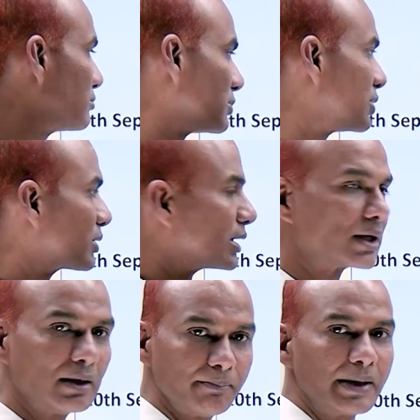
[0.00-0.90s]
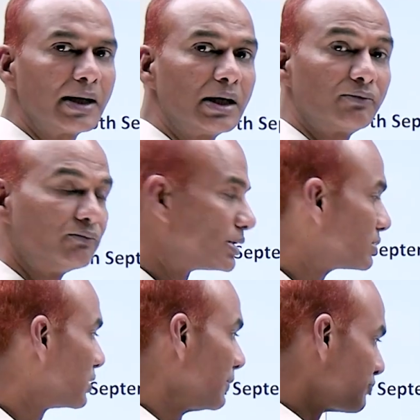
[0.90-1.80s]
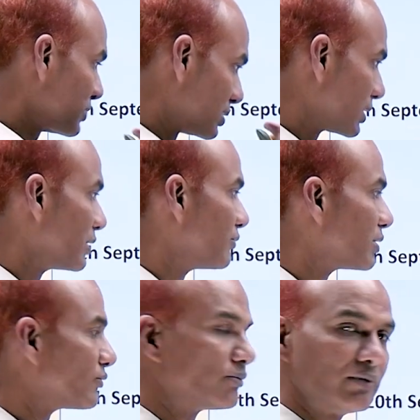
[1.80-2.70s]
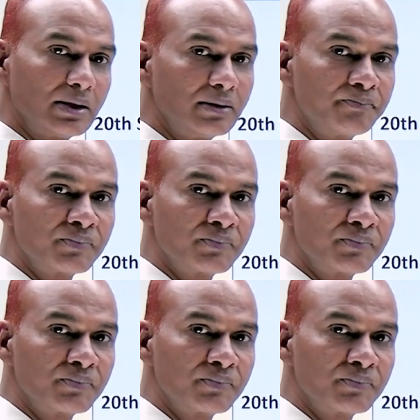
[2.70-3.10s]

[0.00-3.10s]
you can compare it with the given one,